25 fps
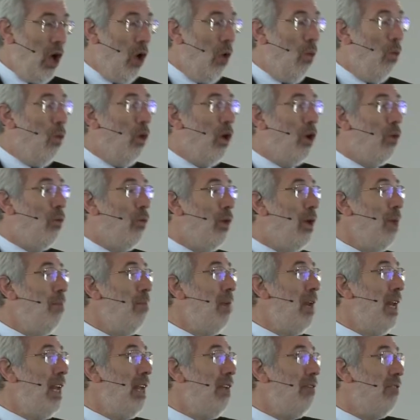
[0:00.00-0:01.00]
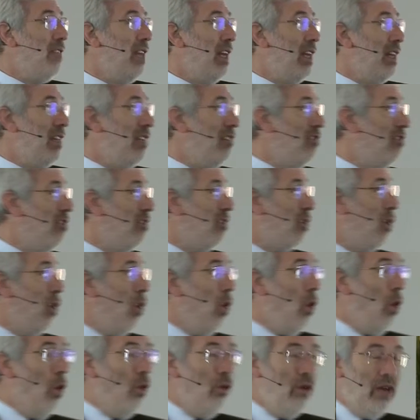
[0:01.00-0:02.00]
What we believe that is
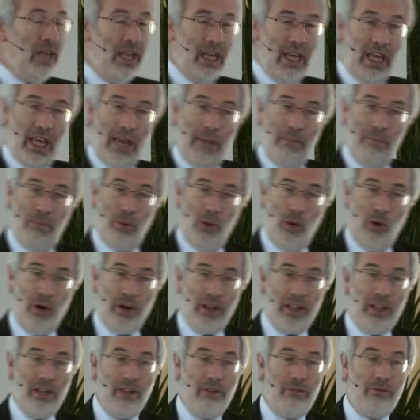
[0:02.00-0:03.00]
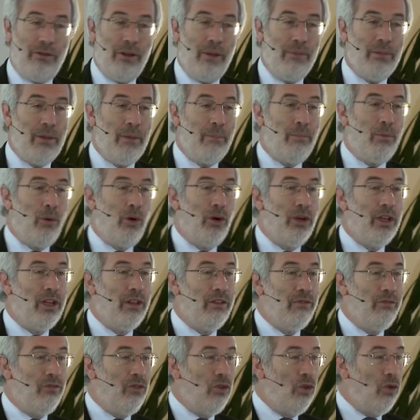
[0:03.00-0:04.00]
only important from the point
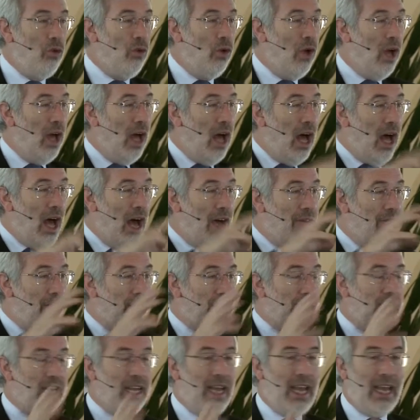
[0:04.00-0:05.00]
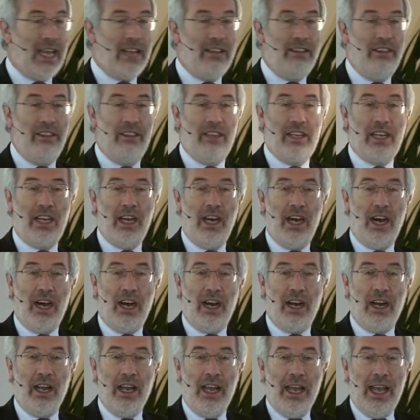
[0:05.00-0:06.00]
of view of a connected
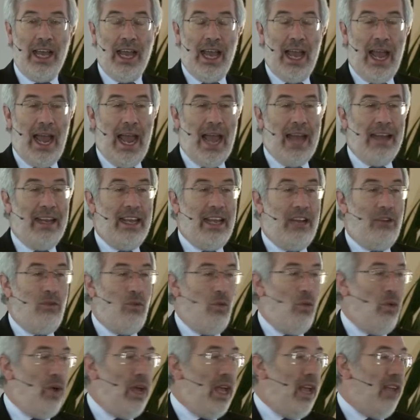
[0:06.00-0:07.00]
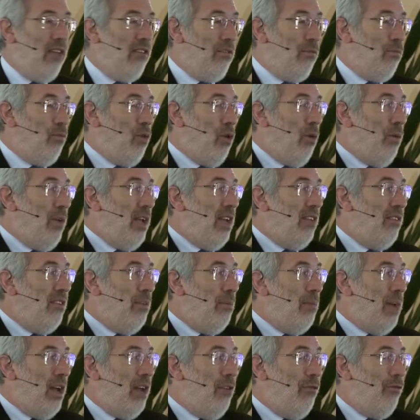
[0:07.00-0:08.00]
car, and that we probably as a
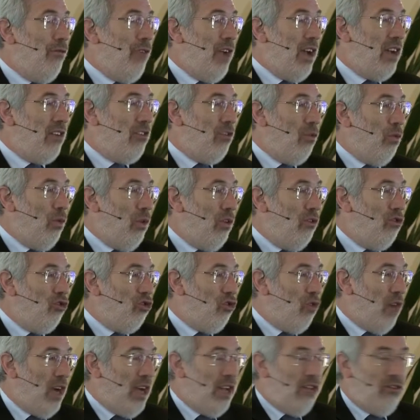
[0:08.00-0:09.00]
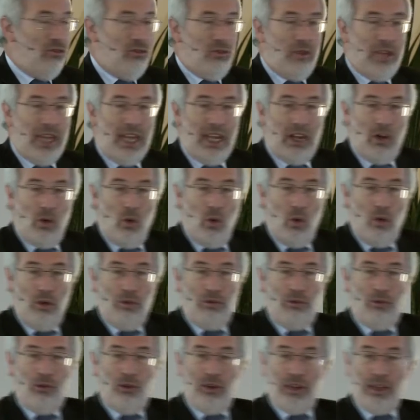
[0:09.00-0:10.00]
manufacturer will try to get all
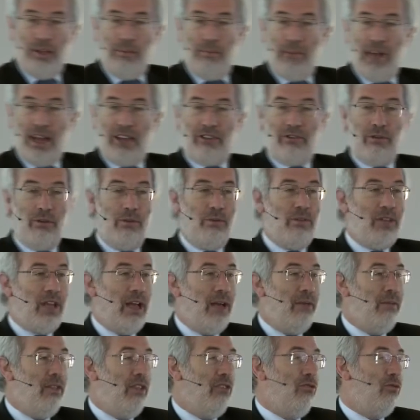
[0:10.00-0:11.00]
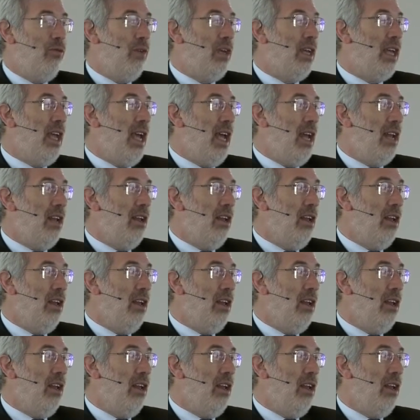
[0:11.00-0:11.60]
for the maximum time that we can,